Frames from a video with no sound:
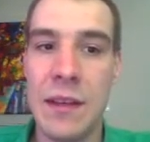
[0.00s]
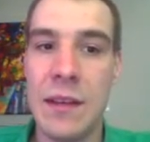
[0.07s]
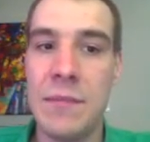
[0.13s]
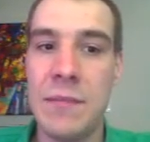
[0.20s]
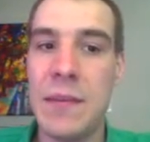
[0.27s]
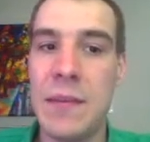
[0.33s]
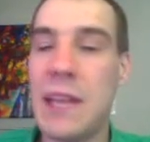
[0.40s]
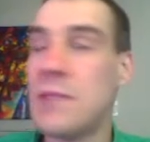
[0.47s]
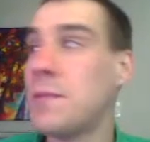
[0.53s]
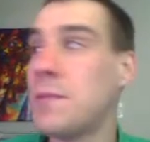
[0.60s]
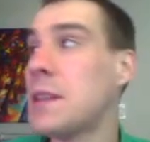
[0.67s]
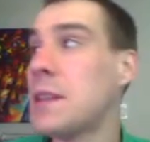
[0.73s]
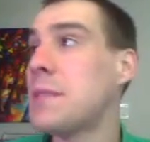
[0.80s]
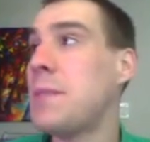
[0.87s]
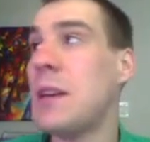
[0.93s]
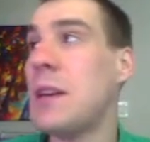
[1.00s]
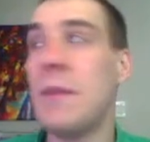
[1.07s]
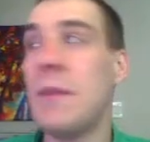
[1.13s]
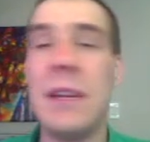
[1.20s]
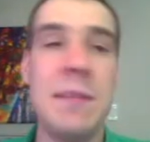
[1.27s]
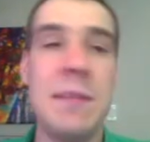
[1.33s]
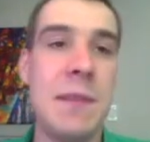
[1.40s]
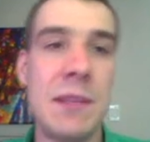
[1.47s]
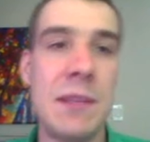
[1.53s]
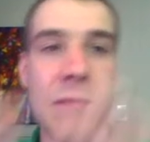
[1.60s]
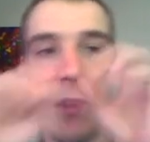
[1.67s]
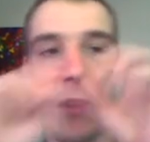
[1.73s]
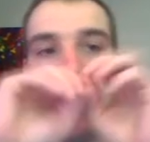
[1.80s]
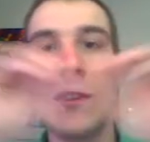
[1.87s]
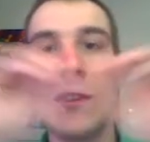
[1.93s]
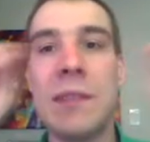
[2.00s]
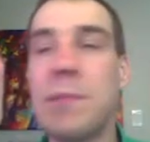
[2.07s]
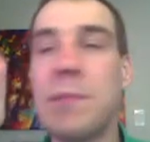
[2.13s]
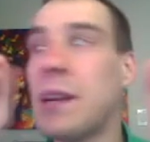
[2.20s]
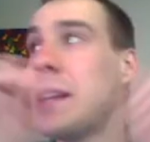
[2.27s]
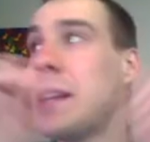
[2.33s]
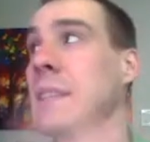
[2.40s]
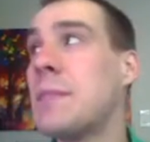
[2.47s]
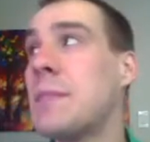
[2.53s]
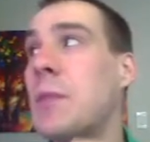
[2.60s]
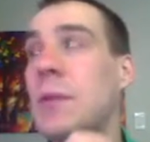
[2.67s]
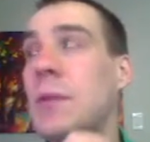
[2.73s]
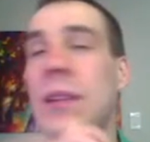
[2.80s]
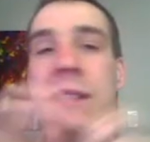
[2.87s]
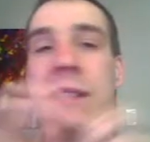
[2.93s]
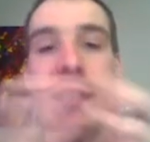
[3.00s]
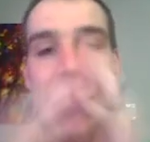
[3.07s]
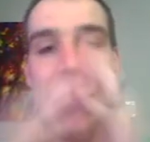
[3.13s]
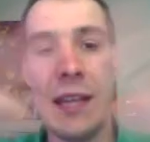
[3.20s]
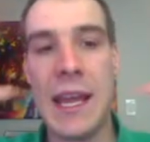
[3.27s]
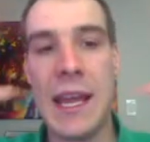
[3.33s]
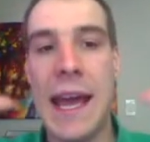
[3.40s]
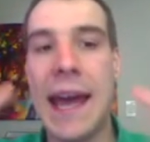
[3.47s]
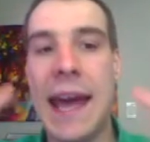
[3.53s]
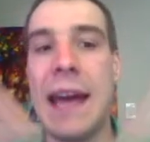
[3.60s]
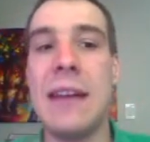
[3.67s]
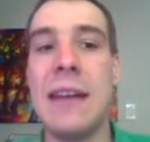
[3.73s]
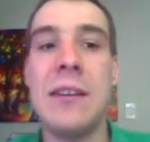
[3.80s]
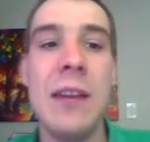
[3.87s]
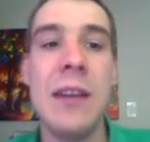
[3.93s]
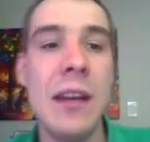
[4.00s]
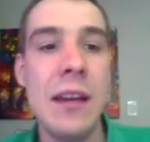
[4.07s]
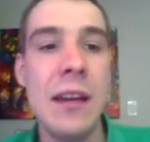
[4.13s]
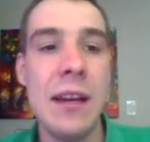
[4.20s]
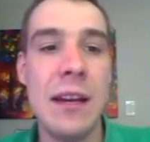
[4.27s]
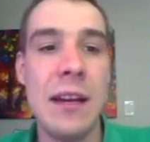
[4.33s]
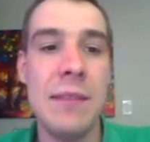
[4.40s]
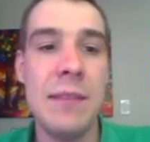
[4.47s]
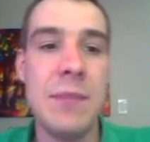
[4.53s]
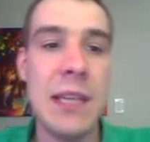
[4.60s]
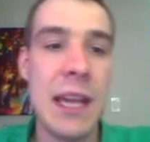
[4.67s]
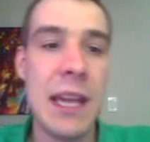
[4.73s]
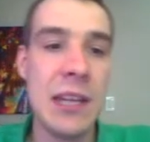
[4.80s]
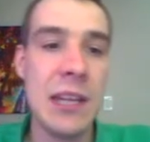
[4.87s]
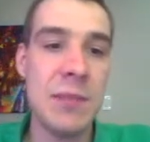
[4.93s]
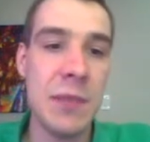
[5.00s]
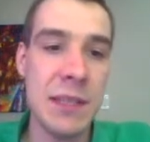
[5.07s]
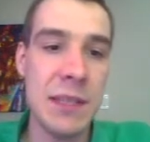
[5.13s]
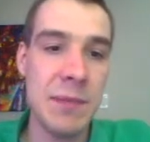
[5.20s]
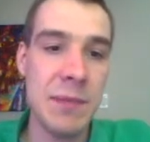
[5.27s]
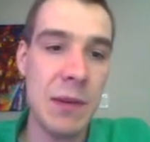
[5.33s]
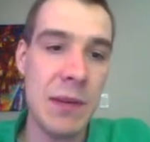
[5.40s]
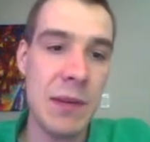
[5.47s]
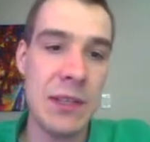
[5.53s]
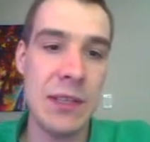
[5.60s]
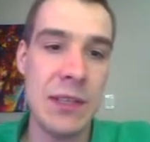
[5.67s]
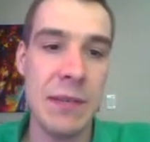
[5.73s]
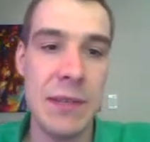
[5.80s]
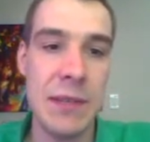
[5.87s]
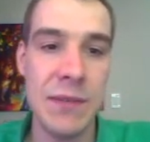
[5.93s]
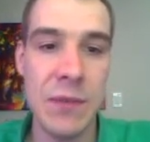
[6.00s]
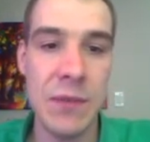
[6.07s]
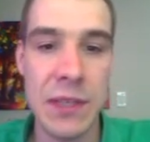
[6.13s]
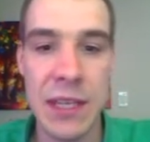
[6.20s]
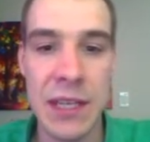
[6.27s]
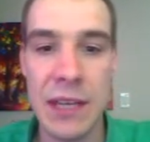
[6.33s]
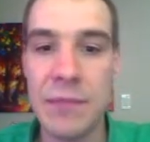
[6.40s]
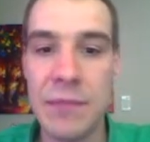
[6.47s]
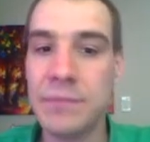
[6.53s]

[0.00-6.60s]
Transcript: pH plus POH, because when you multiply exponents, they add. pH plus POH is always 14.